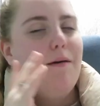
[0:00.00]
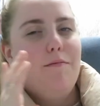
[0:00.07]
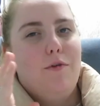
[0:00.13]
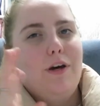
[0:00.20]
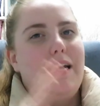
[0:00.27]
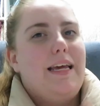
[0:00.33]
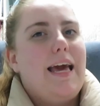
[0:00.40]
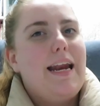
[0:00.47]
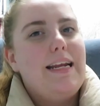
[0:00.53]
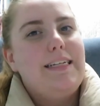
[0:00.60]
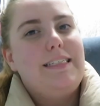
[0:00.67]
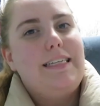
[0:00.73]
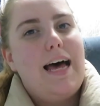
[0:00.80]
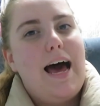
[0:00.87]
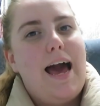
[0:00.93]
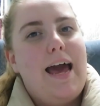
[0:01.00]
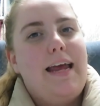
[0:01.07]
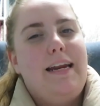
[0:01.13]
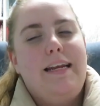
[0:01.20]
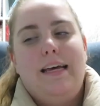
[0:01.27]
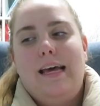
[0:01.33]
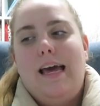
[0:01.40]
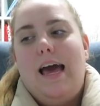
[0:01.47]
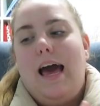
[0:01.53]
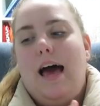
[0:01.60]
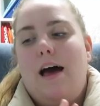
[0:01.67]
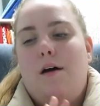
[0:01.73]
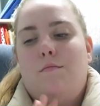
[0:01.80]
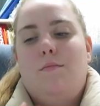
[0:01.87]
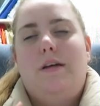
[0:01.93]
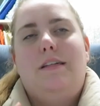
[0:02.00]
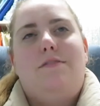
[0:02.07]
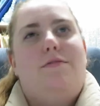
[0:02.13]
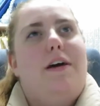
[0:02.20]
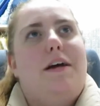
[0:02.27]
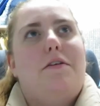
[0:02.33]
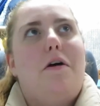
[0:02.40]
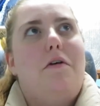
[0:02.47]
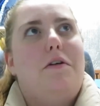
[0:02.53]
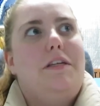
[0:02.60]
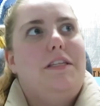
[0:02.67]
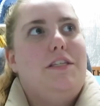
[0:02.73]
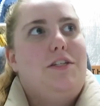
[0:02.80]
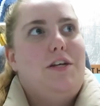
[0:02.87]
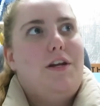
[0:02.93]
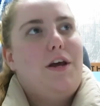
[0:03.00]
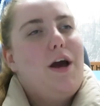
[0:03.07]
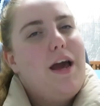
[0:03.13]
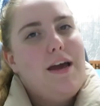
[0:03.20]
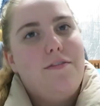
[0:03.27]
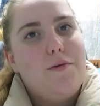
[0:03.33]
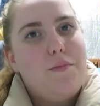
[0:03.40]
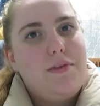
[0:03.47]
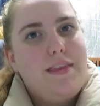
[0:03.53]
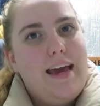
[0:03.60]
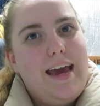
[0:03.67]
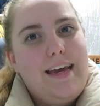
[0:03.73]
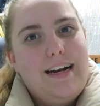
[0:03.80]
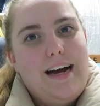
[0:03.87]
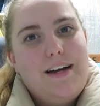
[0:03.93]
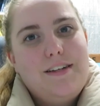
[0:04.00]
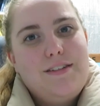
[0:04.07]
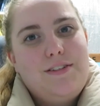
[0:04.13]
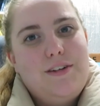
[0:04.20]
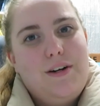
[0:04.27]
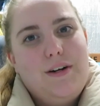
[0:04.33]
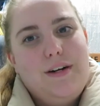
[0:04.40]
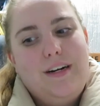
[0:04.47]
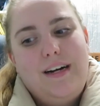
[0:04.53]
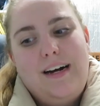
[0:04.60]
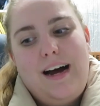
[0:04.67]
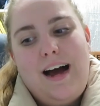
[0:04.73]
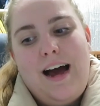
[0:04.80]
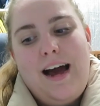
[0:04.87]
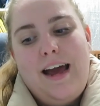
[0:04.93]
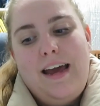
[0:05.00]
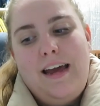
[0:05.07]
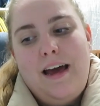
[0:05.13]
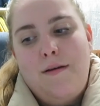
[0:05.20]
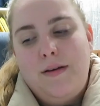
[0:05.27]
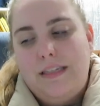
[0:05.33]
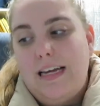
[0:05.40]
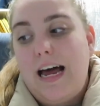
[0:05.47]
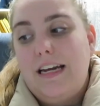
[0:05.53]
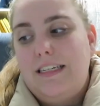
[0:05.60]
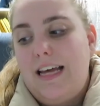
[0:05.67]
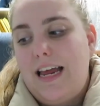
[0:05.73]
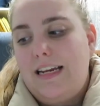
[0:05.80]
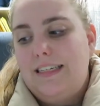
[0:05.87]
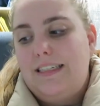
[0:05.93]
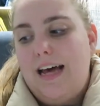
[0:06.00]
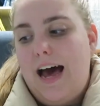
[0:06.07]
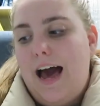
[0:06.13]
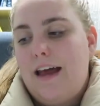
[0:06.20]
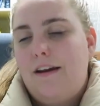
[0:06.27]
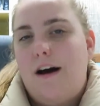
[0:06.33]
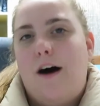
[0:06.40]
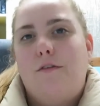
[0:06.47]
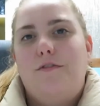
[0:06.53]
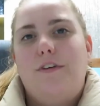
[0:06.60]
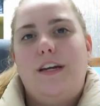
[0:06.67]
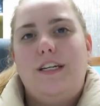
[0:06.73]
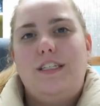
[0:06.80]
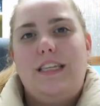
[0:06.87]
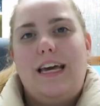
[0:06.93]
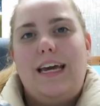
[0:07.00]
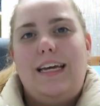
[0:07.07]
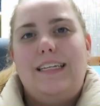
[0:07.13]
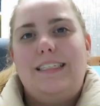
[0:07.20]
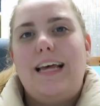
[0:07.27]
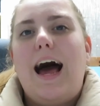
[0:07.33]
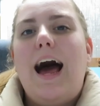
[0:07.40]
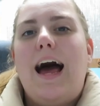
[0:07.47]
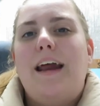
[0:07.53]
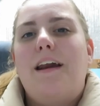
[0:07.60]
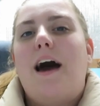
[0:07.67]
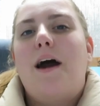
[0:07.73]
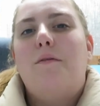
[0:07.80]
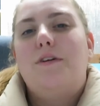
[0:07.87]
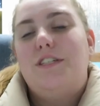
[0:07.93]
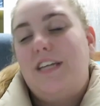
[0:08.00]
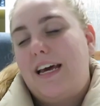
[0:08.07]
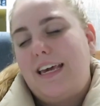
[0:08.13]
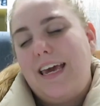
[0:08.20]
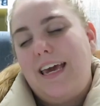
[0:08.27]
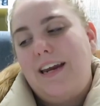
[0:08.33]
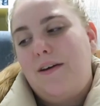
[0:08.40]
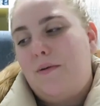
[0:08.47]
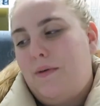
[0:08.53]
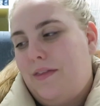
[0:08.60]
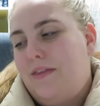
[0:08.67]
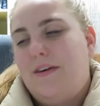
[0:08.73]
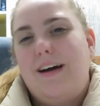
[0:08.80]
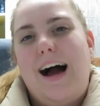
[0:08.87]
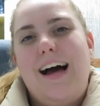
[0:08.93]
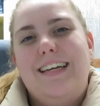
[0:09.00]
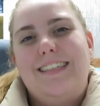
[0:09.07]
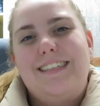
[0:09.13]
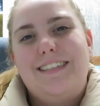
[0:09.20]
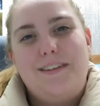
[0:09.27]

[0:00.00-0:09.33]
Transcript: I'm gonna get inside. It's very cold in the studio even with the heater, so I am excited to head inside. I'll finish these and I will check in with you guys